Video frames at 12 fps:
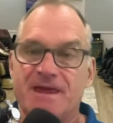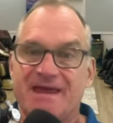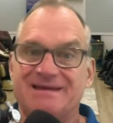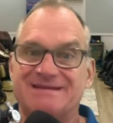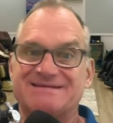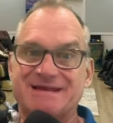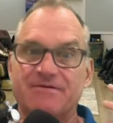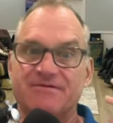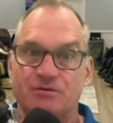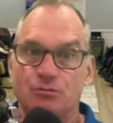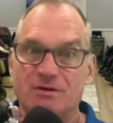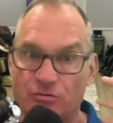and some of
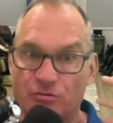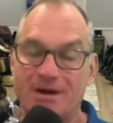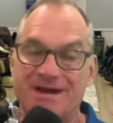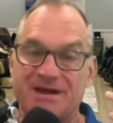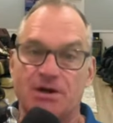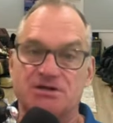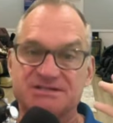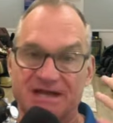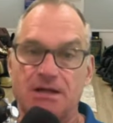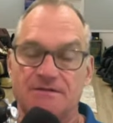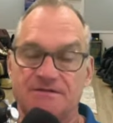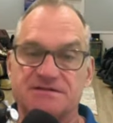it we've created
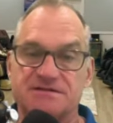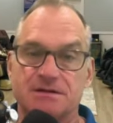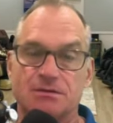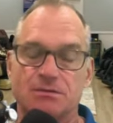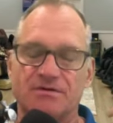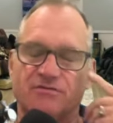ourselves. We've